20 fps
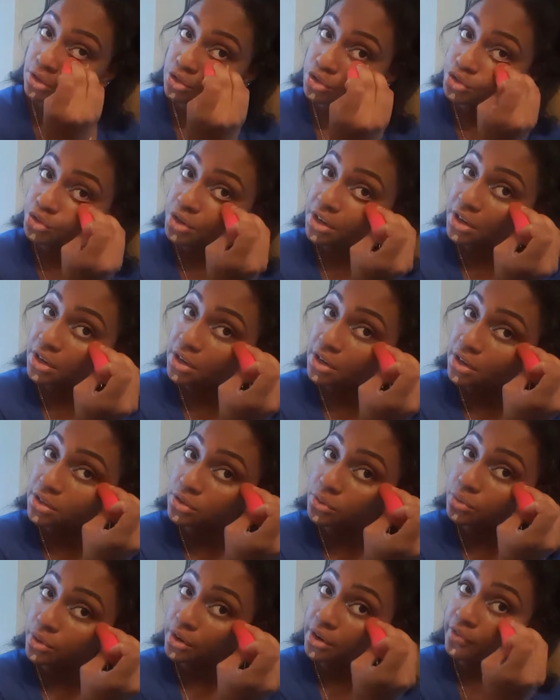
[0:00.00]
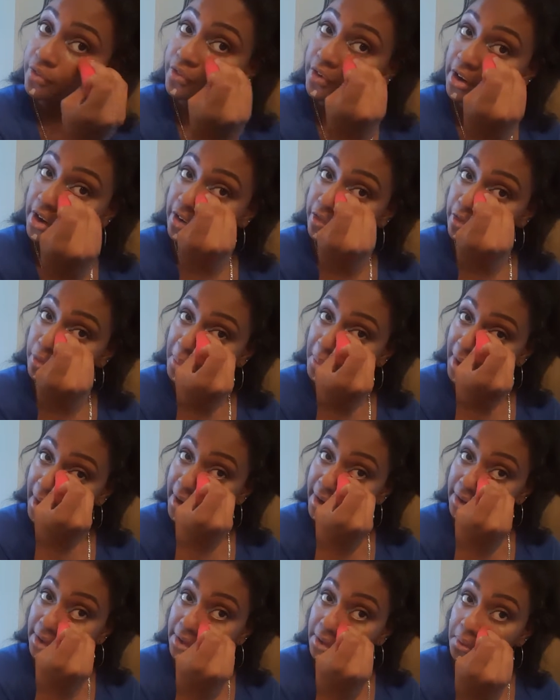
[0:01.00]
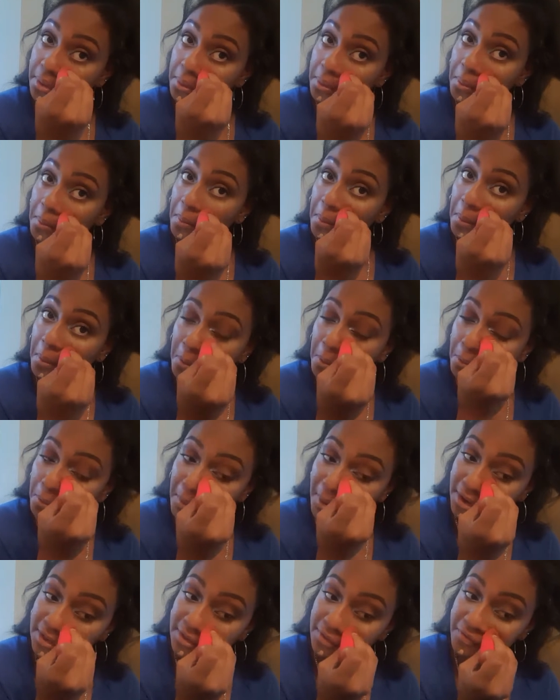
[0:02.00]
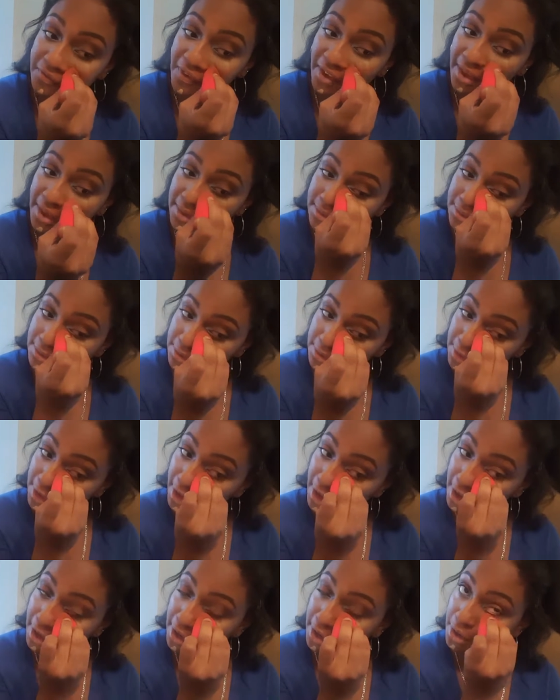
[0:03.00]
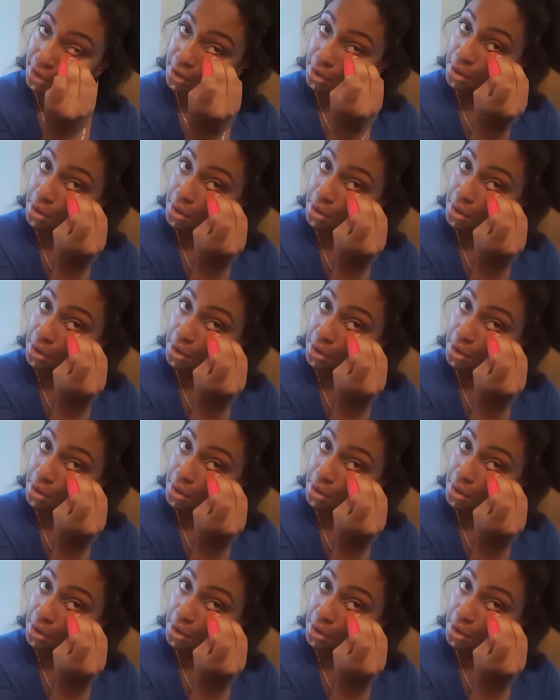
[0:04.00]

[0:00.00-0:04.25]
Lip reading: trick doesn't work for everybody. Everybody's face is not